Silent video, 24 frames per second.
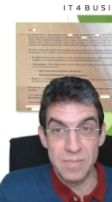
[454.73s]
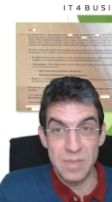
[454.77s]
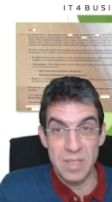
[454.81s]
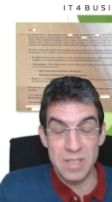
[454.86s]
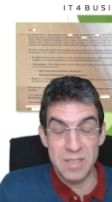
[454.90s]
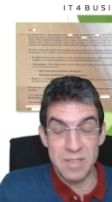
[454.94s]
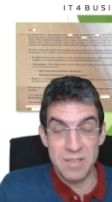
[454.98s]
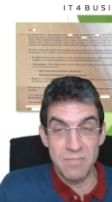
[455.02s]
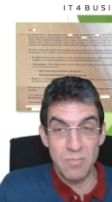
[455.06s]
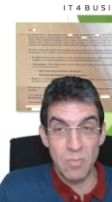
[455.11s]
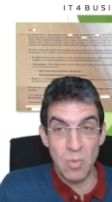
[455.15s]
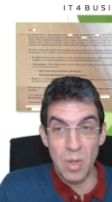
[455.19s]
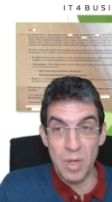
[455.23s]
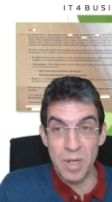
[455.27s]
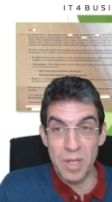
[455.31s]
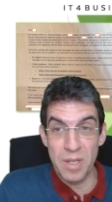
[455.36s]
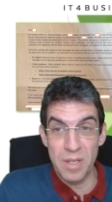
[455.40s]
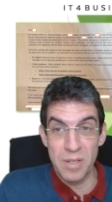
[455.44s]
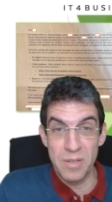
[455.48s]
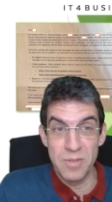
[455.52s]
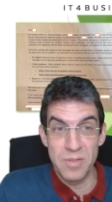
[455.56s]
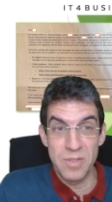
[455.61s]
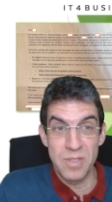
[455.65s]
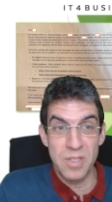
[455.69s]
It's one of
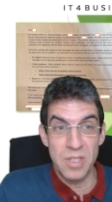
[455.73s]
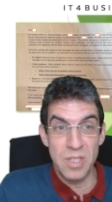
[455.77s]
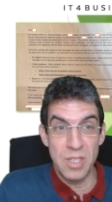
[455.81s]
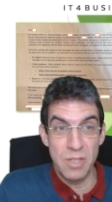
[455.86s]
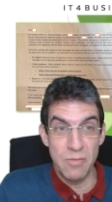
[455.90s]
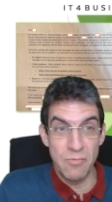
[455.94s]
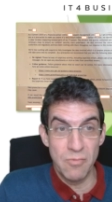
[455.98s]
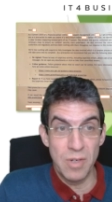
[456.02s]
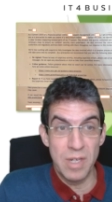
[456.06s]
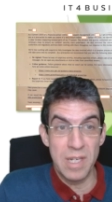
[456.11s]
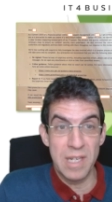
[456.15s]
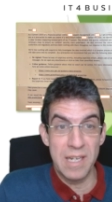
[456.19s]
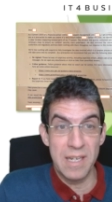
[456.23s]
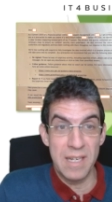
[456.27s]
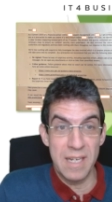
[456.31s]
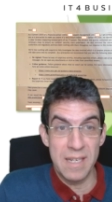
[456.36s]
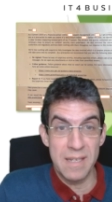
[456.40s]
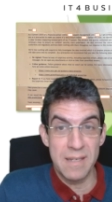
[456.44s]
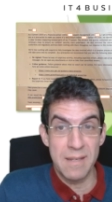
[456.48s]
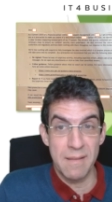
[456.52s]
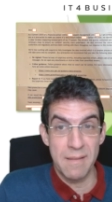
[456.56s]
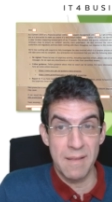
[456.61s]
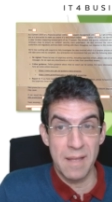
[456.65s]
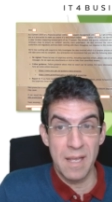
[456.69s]
those you really
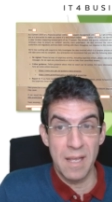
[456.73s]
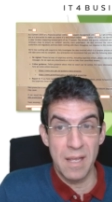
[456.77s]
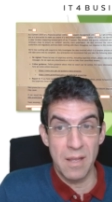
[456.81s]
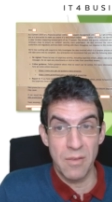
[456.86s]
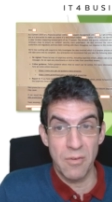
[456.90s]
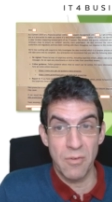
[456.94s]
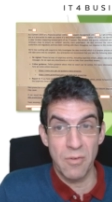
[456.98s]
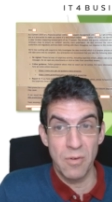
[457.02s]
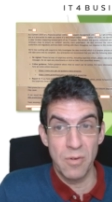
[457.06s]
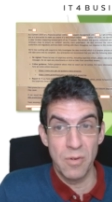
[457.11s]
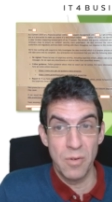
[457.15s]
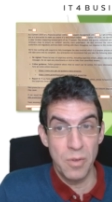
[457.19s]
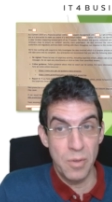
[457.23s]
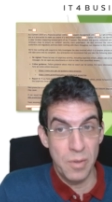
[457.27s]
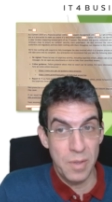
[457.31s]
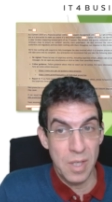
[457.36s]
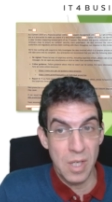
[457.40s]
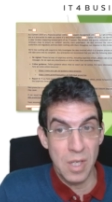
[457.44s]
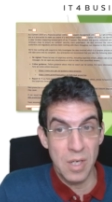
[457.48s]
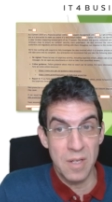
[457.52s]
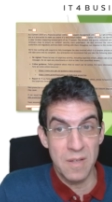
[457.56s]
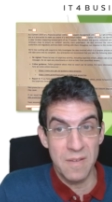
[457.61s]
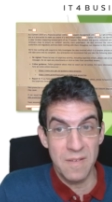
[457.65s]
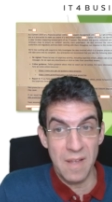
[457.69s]
need to think it through. Who are
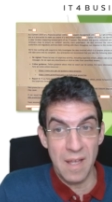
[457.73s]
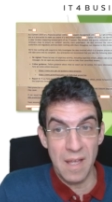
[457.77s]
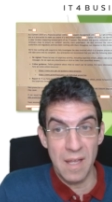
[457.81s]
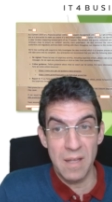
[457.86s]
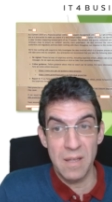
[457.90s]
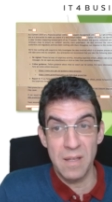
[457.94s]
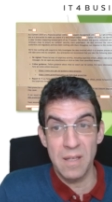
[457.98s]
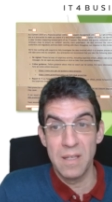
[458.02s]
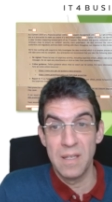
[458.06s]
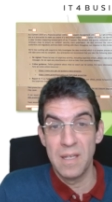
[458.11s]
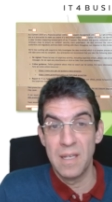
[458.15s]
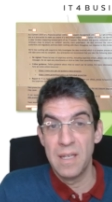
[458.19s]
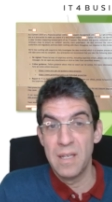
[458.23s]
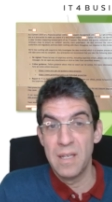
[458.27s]
you going to tell?